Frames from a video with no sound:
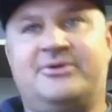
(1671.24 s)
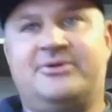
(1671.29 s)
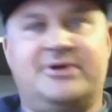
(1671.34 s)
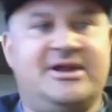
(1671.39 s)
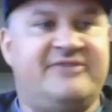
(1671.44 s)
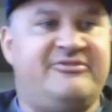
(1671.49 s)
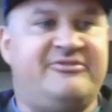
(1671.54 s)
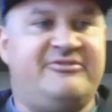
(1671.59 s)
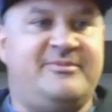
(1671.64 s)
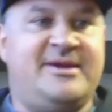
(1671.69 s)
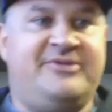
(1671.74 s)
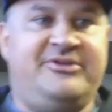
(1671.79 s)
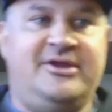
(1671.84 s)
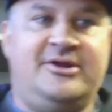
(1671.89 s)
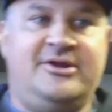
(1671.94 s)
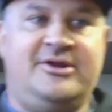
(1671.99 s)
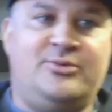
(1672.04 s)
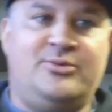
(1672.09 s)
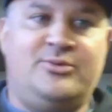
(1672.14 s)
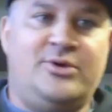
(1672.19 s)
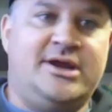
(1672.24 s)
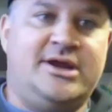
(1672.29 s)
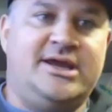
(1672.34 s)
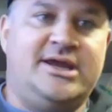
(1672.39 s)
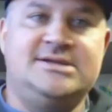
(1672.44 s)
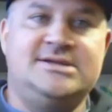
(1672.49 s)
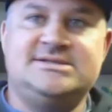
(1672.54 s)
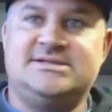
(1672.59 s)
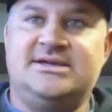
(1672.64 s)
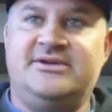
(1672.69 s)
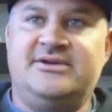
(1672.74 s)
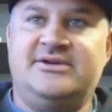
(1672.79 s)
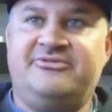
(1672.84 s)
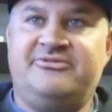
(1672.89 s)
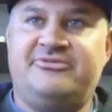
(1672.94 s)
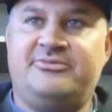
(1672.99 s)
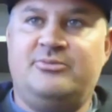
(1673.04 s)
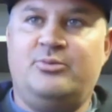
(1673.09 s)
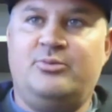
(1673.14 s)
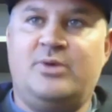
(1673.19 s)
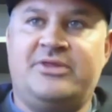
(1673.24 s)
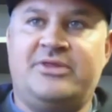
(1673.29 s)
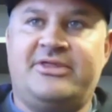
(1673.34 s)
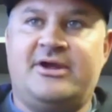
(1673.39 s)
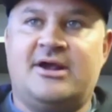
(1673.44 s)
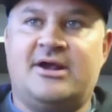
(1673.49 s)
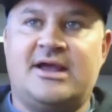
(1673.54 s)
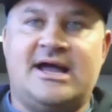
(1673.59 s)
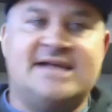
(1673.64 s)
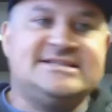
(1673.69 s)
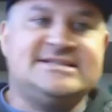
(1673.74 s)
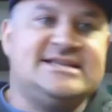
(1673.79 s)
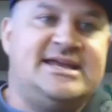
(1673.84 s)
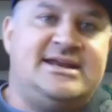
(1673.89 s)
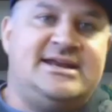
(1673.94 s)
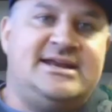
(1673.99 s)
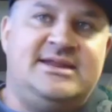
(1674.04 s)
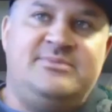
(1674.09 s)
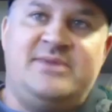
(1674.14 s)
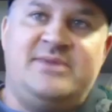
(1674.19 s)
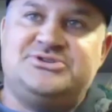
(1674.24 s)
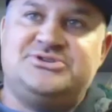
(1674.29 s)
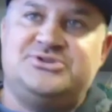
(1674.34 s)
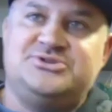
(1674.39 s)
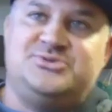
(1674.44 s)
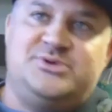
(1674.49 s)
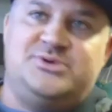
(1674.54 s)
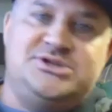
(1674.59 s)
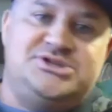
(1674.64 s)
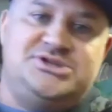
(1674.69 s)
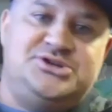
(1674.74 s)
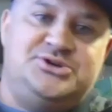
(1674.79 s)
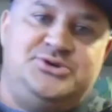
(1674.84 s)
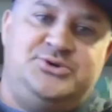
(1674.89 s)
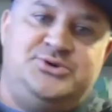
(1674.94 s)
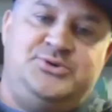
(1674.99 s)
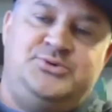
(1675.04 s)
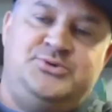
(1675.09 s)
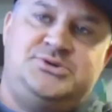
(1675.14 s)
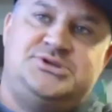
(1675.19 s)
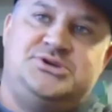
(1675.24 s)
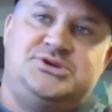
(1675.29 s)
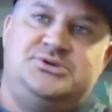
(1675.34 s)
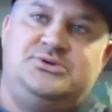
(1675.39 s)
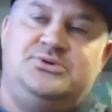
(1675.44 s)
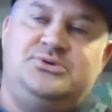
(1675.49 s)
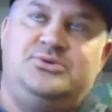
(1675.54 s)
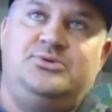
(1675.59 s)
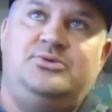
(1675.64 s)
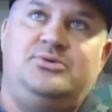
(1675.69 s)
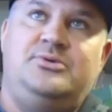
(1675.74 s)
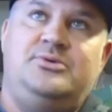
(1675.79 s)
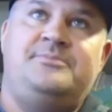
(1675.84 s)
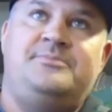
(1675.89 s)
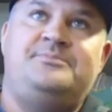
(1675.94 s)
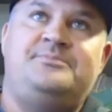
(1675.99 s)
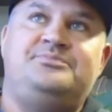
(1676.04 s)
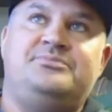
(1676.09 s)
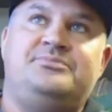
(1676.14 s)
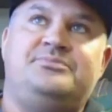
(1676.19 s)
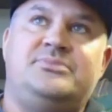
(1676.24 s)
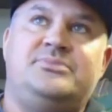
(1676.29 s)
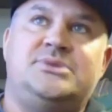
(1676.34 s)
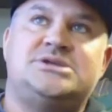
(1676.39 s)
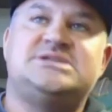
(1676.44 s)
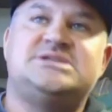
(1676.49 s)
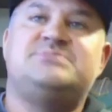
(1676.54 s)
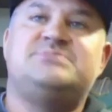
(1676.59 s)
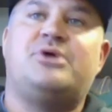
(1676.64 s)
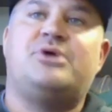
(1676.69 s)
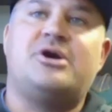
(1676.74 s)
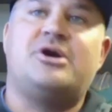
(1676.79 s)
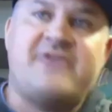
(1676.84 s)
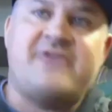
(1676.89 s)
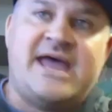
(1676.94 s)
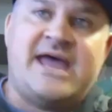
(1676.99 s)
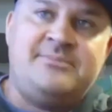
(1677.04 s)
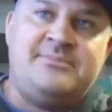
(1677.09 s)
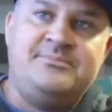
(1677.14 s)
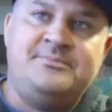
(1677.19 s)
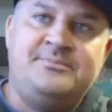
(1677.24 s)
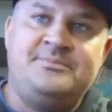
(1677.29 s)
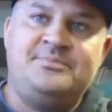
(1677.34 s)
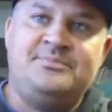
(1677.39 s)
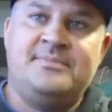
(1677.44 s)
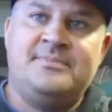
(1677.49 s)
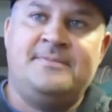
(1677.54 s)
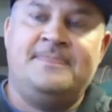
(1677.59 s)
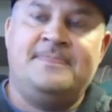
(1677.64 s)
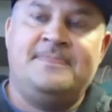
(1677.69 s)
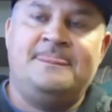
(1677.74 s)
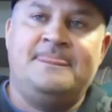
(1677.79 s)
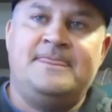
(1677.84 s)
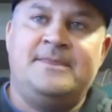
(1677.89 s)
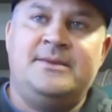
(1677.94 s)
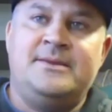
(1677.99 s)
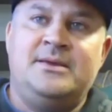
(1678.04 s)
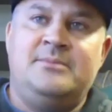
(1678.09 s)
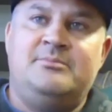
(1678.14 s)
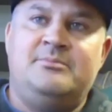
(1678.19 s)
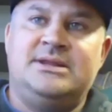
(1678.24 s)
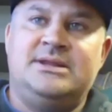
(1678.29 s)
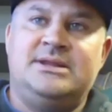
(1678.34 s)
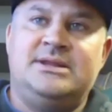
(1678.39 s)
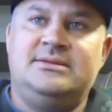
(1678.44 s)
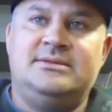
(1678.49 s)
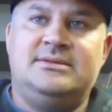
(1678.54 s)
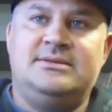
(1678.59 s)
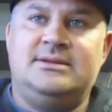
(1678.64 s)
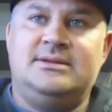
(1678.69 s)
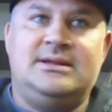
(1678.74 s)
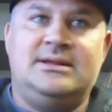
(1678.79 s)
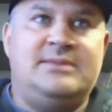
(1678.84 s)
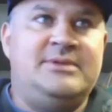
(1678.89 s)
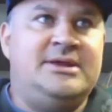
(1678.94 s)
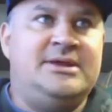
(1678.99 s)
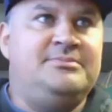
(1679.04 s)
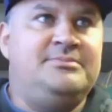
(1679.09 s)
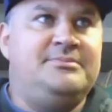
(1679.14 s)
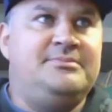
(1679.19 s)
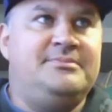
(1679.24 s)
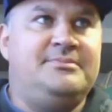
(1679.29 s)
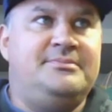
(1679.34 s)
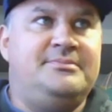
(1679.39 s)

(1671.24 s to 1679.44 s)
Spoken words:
know enough about the inner workings of what their cost cutting measures would do to spur that. But I mean,